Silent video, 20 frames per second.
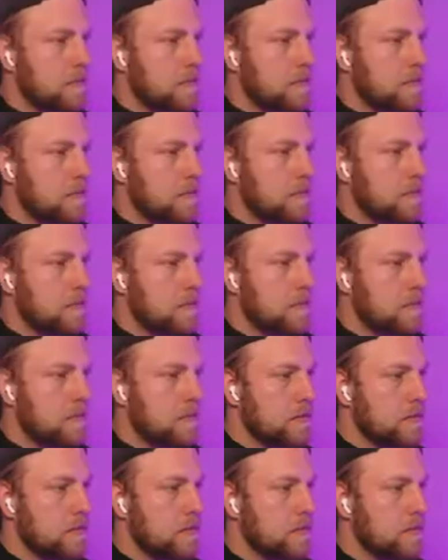
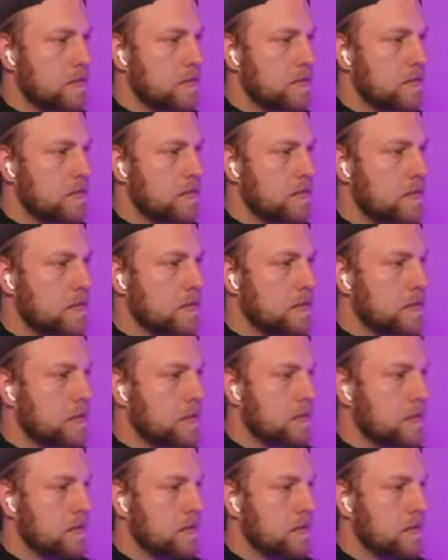(no one is talking)